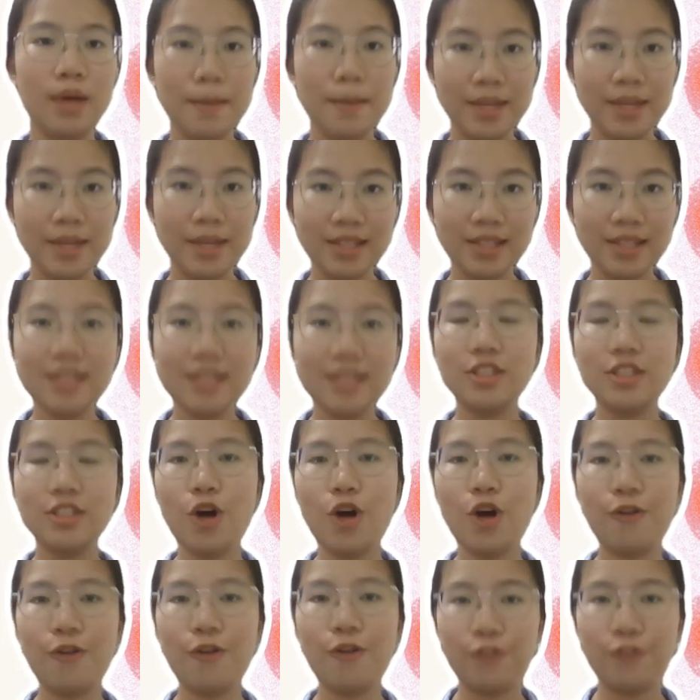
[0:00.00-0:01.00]
methods
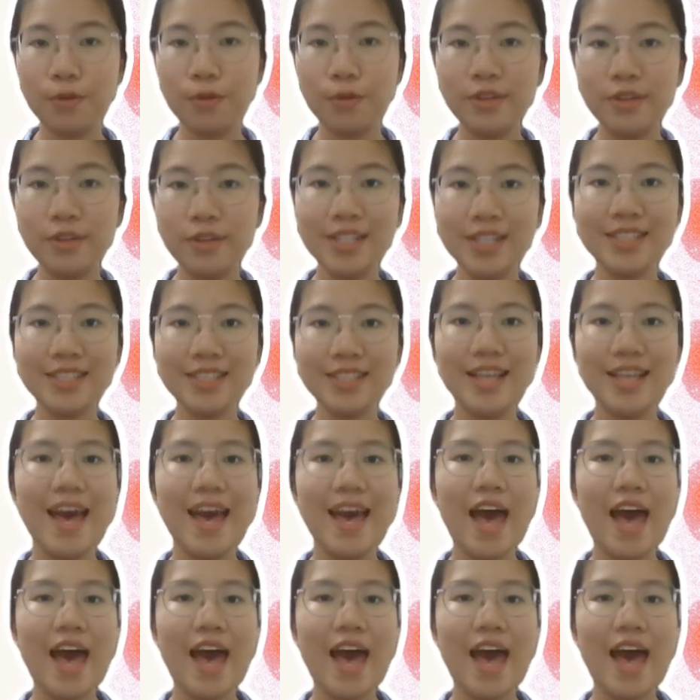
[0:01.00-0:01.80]
or formulas